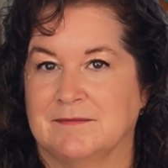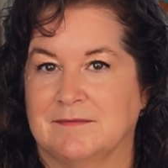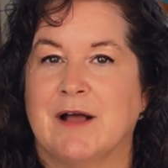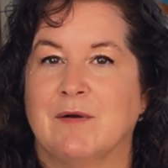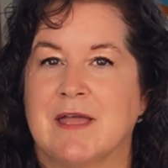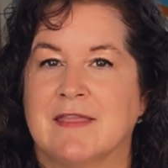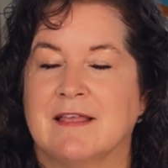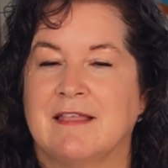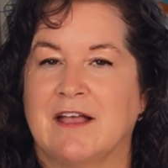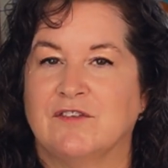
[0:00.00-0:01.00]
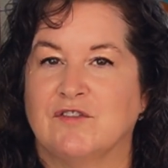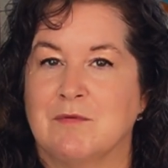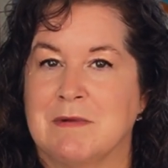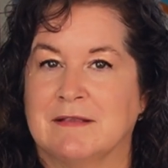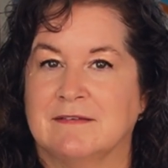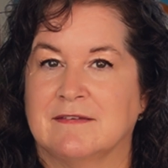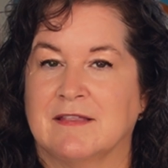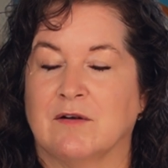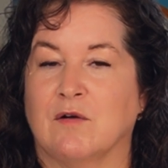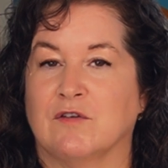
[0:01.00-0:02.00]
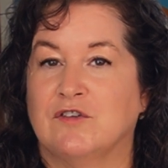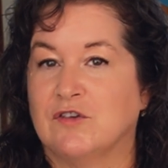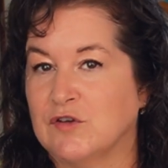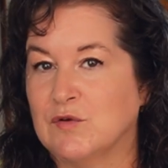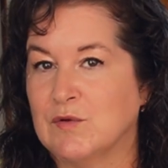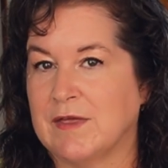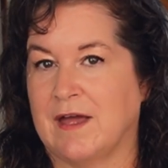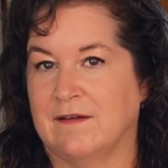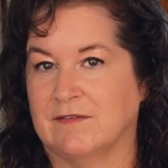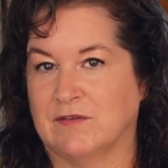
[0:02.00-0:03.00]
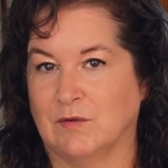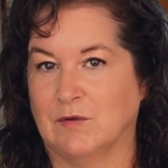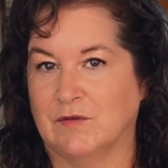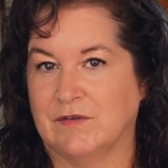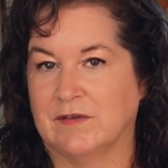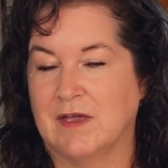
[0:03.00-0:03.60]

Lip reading: Now, in the last few months, there are two that have sold,